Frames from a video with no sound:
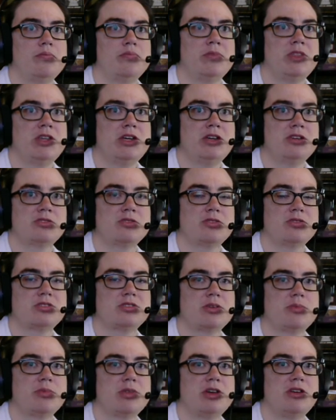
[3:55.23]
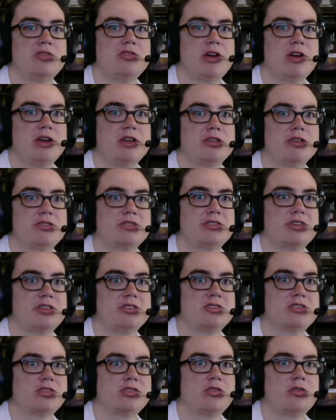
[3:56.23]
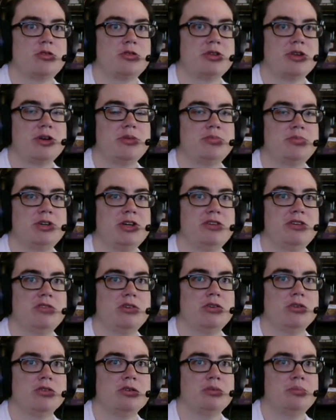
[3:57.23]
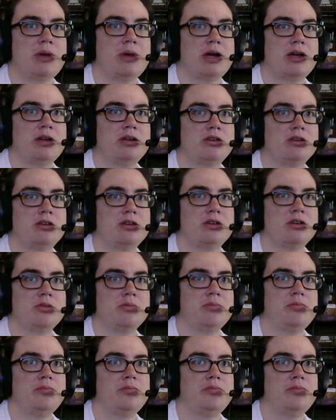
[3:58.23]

These are some of the irregulars. I just scrolled up to give you a reminder.